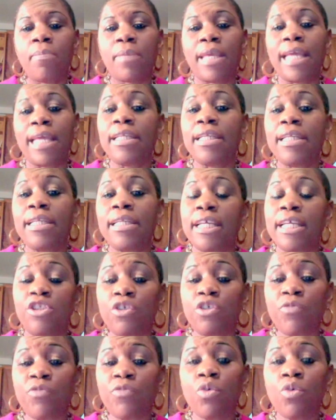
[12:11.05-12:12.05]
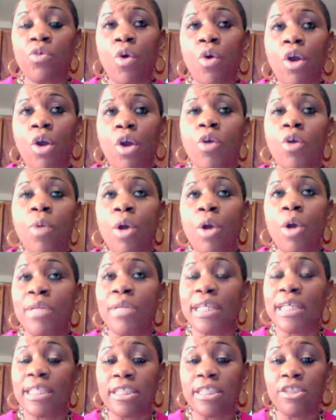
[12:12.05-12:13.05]
get an interview or a quote in
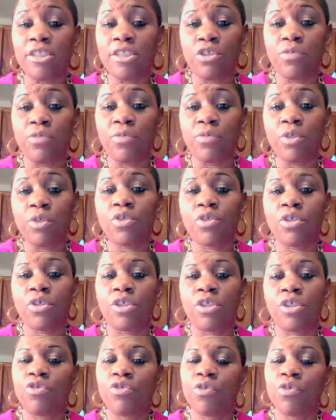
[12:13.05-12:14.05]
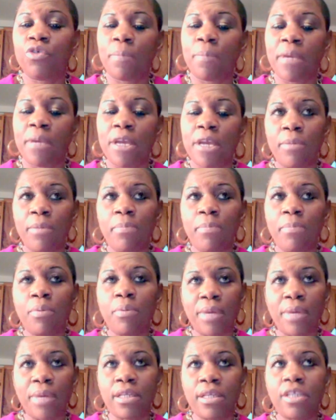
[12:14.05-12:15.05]
an interview so that you appear in
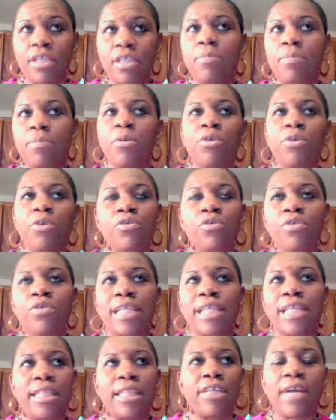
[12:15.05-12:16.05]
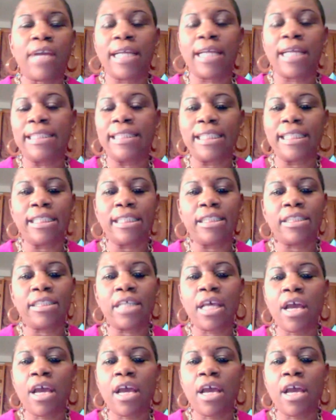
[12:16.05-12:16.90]
print, because producers get their ideas